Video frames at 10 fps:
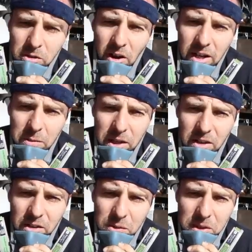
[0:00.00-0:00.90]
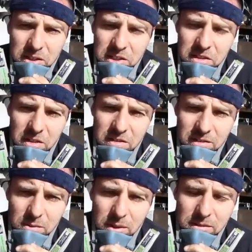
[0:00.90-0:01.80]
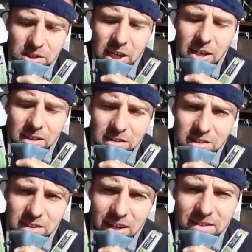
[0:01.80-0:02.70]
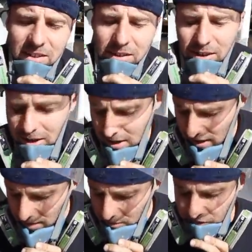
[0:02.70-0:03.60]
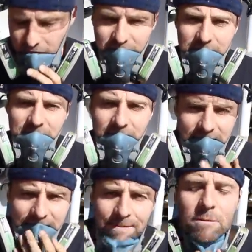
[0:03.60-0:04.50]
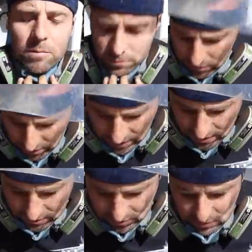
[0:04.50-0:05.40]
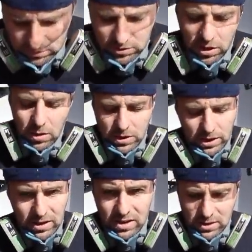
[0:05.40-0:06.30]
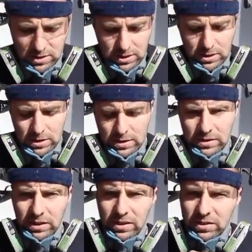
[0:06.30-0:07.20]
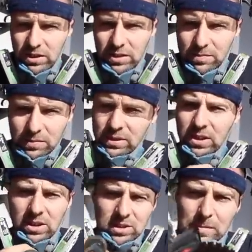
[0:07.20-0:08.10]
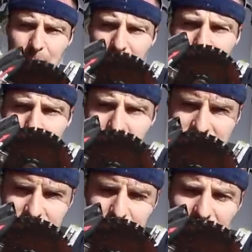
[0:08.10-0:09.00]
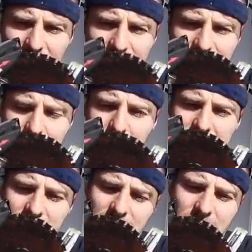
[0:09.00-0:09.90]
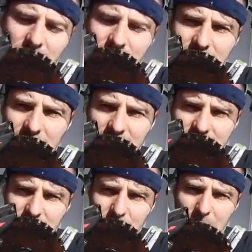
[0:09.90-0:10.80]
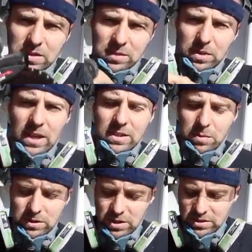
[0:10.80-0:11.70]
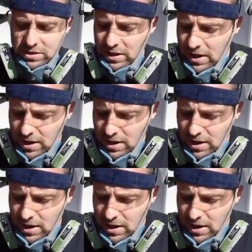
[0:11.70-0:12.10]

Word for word: a grinding wheel onto it, it just turns into a gel, it's disgusting. Um, so I'm gonna try a tile cutter. So it's got opposing blades. It's basically a grinder that has two opposing blades. One goes